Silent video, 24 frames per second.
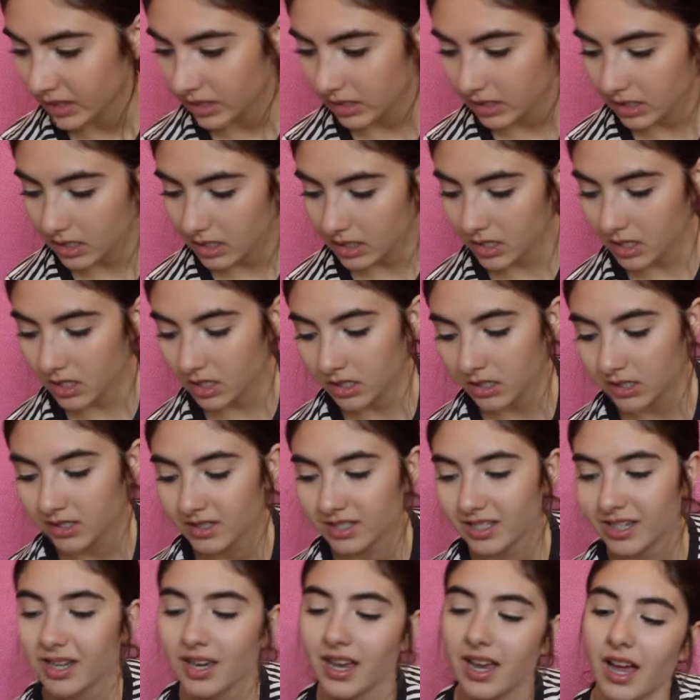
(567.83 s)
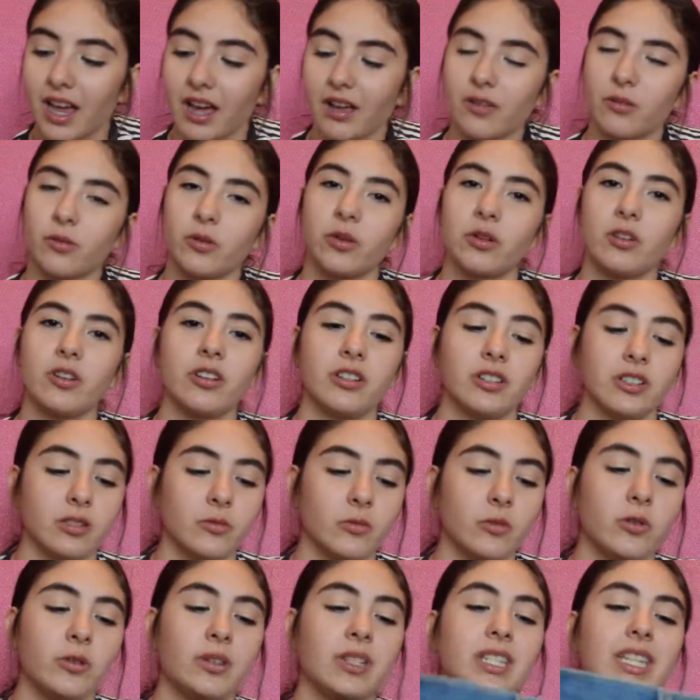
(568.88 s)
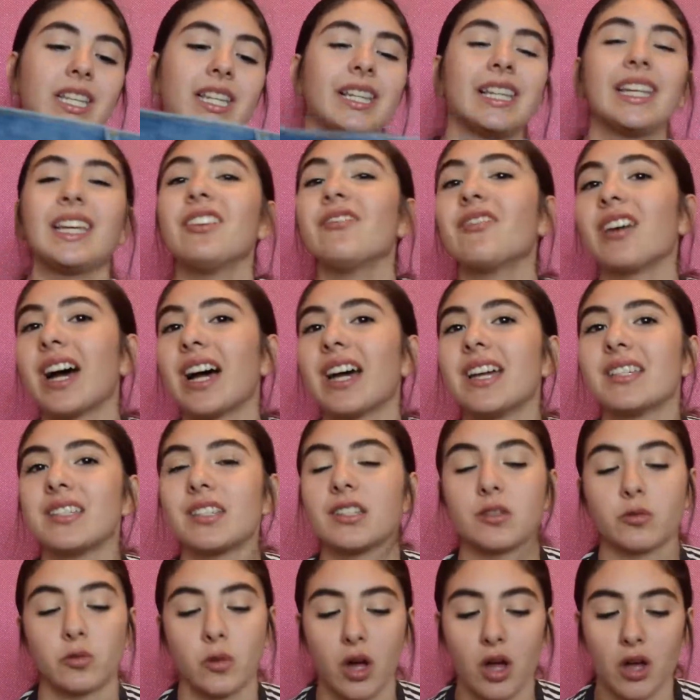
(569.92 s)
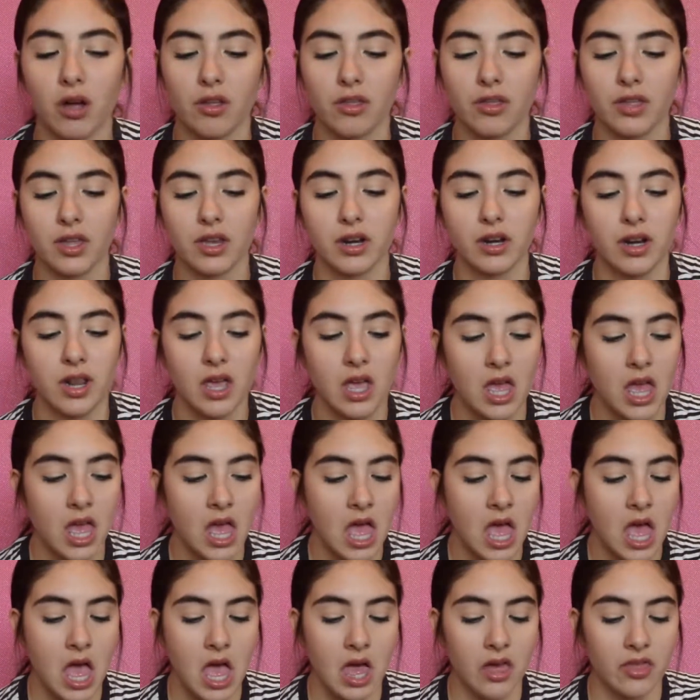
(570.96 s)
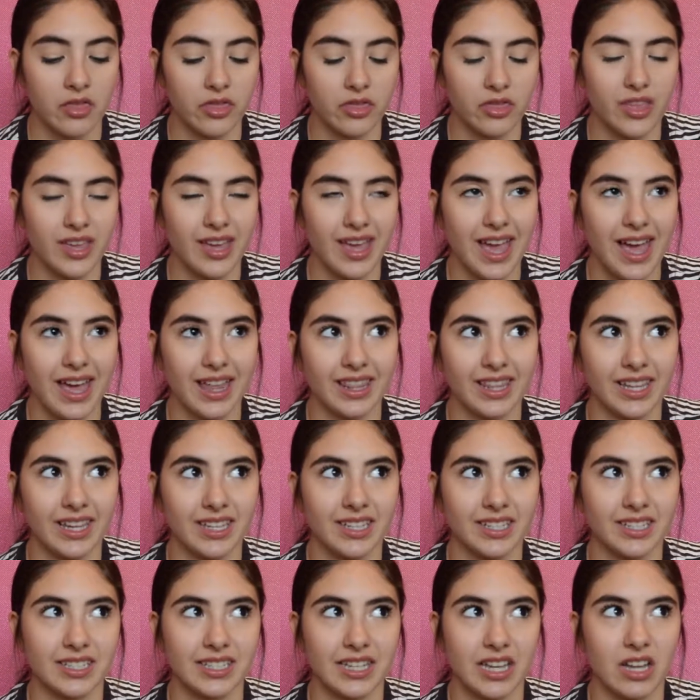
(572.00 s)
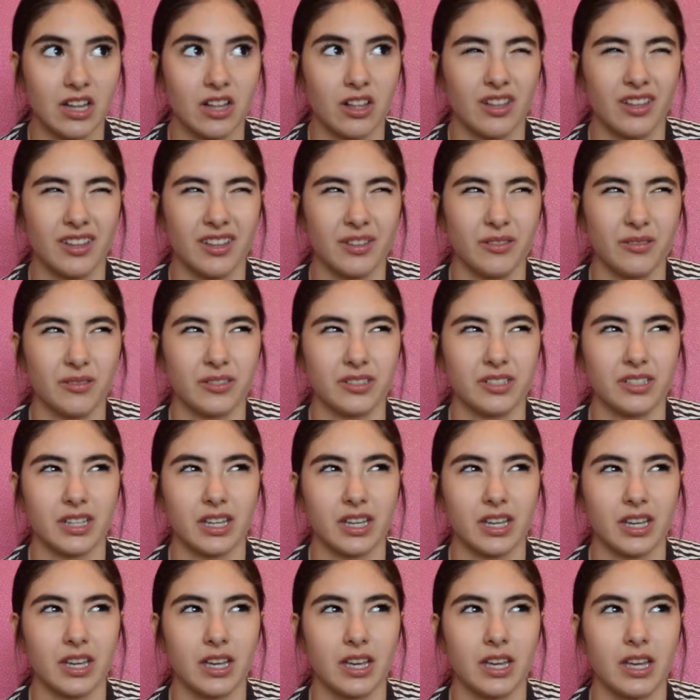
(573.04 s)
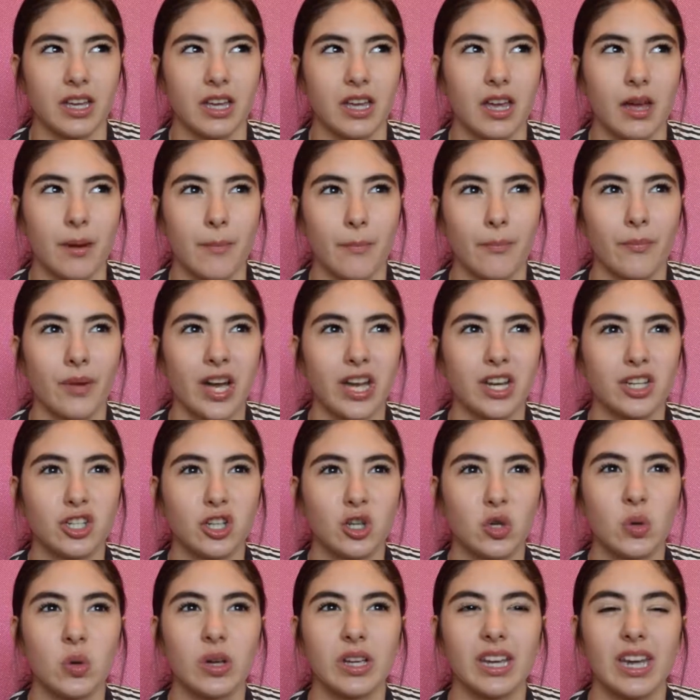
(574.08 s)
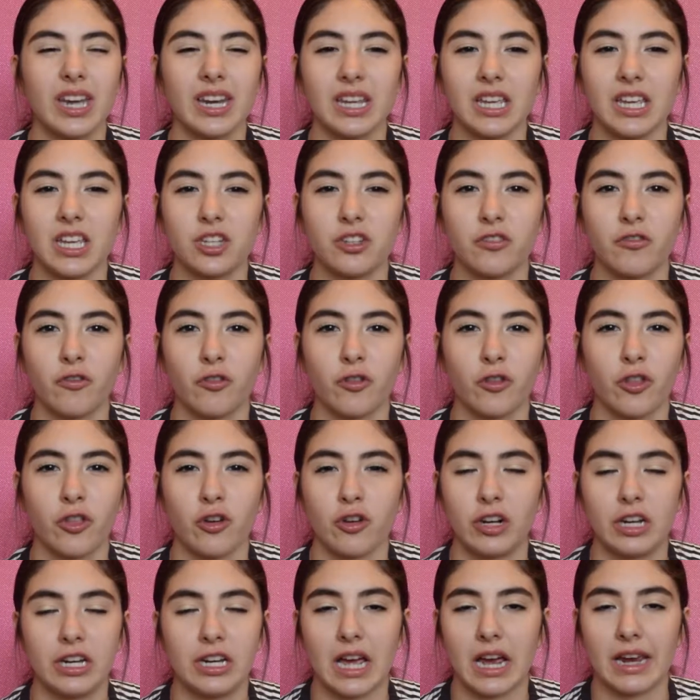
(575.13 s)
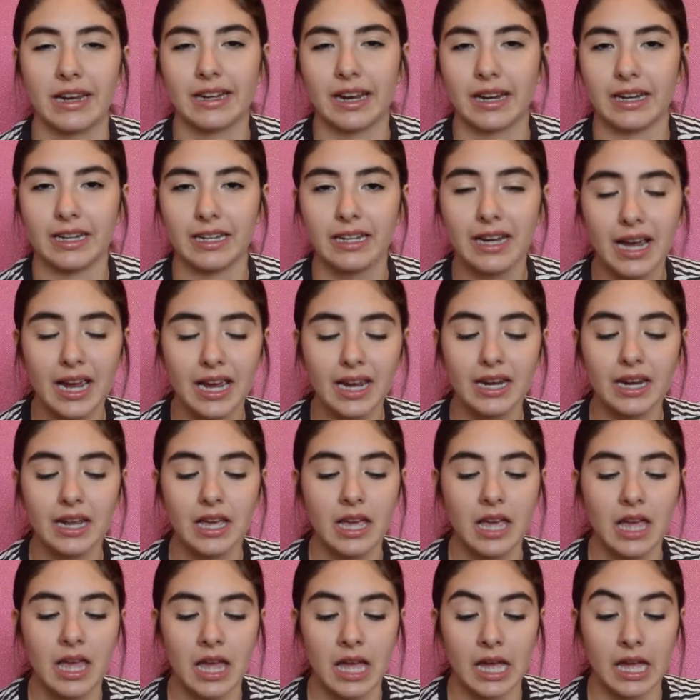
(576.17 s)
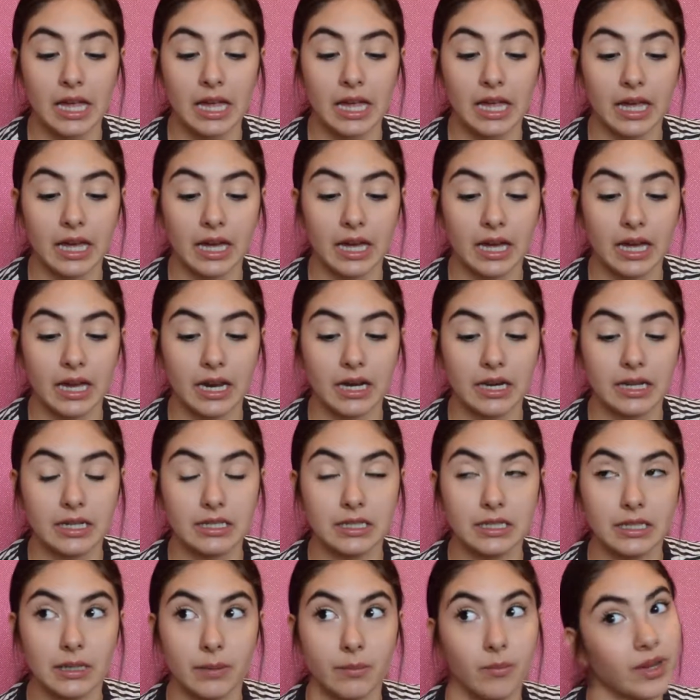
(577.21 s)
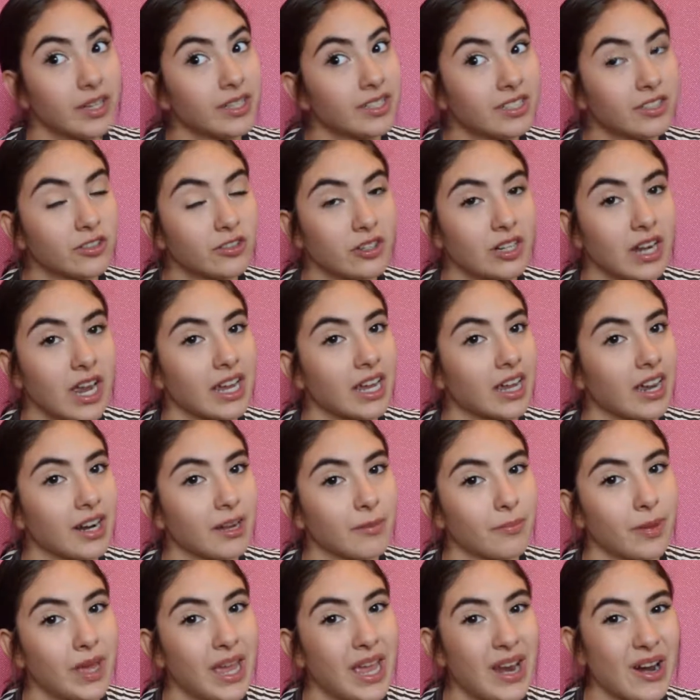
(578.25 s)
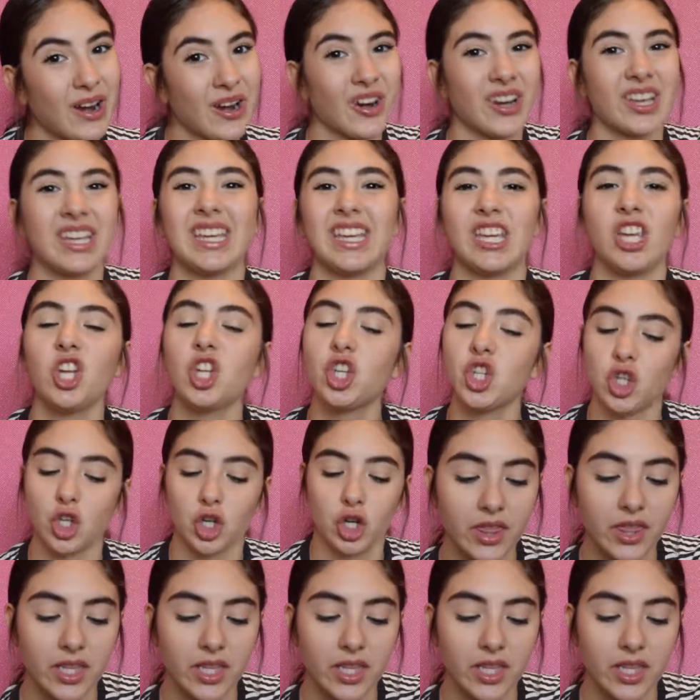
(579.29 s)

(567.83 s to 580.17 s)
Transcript: Next, we went, we went to Levi's as well, and then they had like a sale. It was like buy two and get each for $39.99 and my sister and I got a pair each.